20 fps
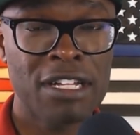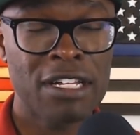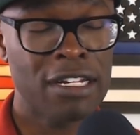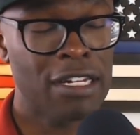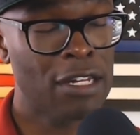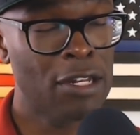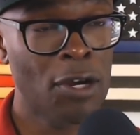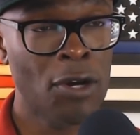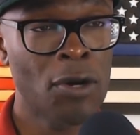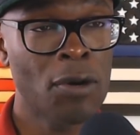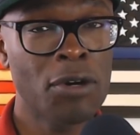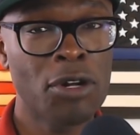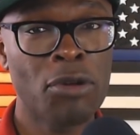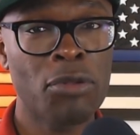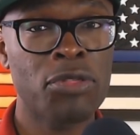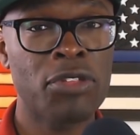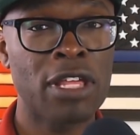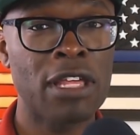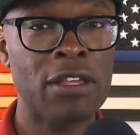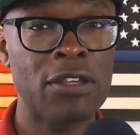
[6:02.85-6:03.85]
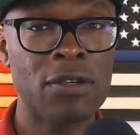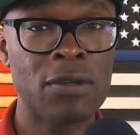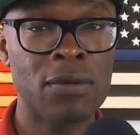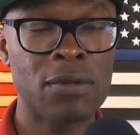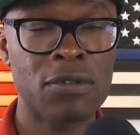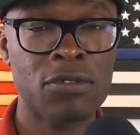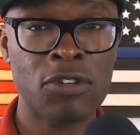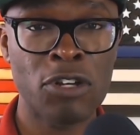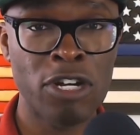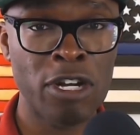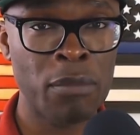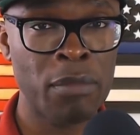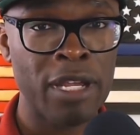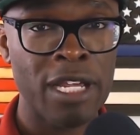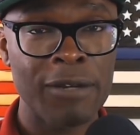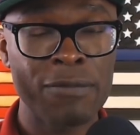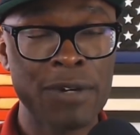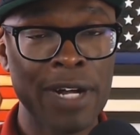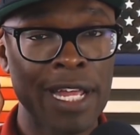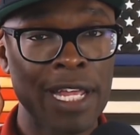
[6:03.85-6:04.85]
No, no, thank you. Something
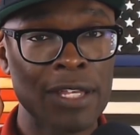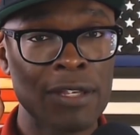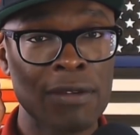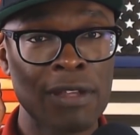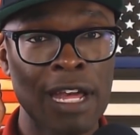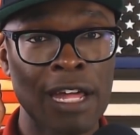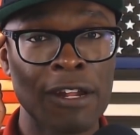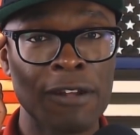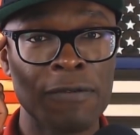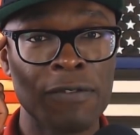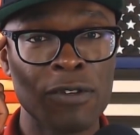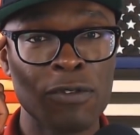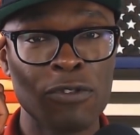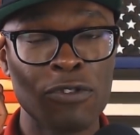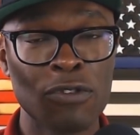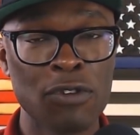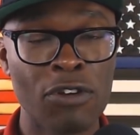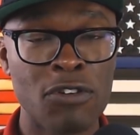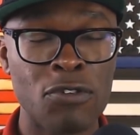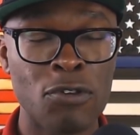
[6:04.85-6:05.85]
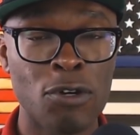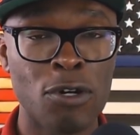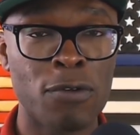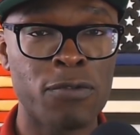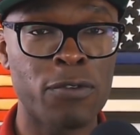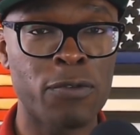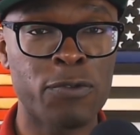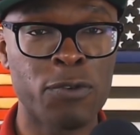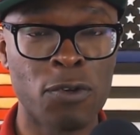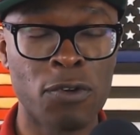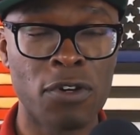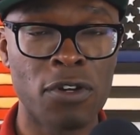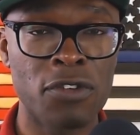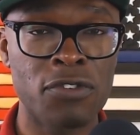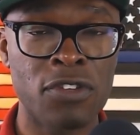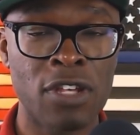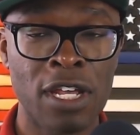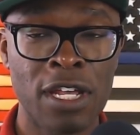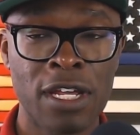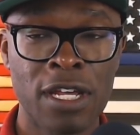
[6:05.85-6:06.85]
ain't right. You got a few trees short of a
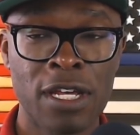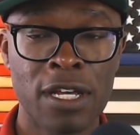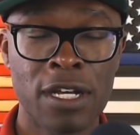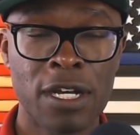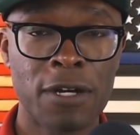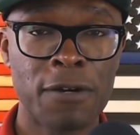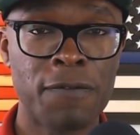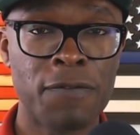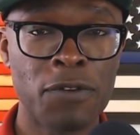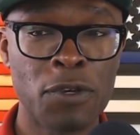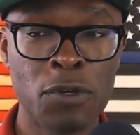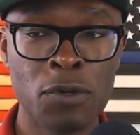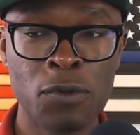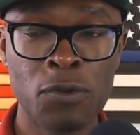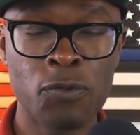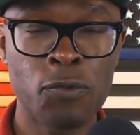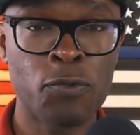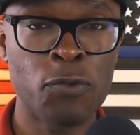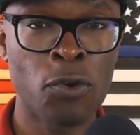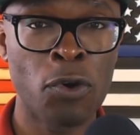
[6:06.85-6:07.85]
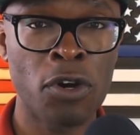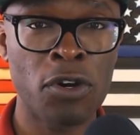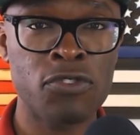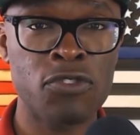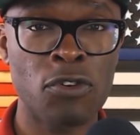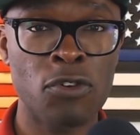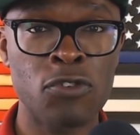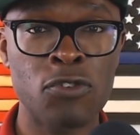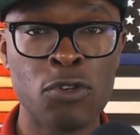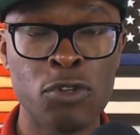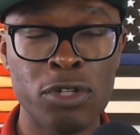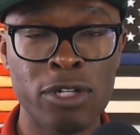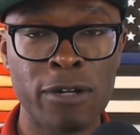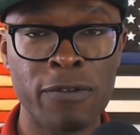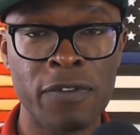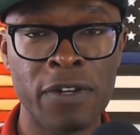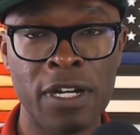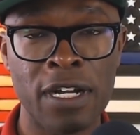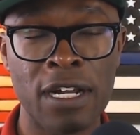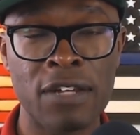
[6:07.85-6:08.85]
forest, a few forks short of
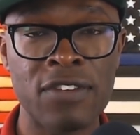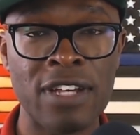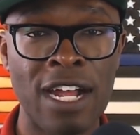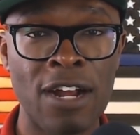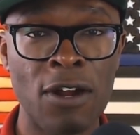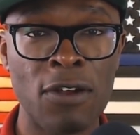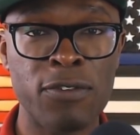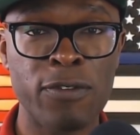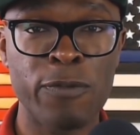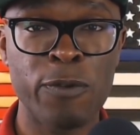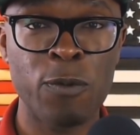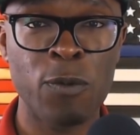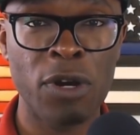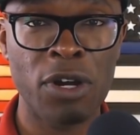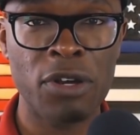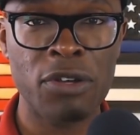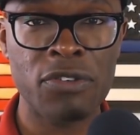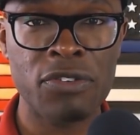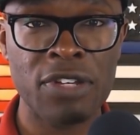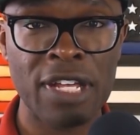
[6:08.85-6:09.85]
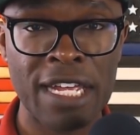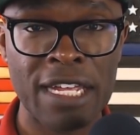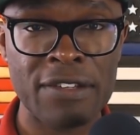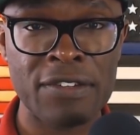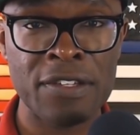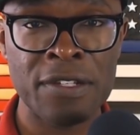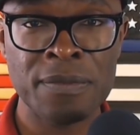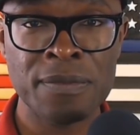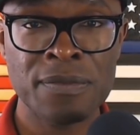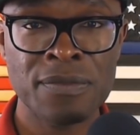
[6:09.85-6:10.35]
an entire silverware set,